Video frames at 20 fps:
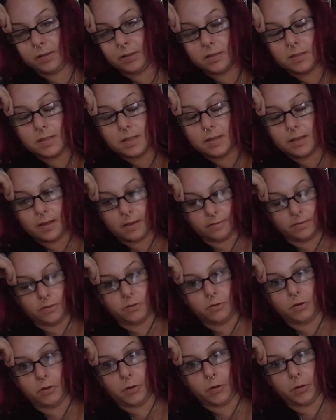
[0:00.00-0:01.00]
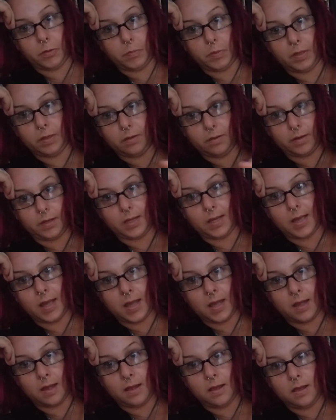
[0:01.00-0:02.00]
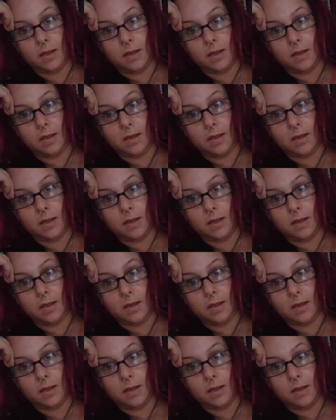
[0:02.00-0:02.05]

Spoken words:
There's nothing else you could be looking at,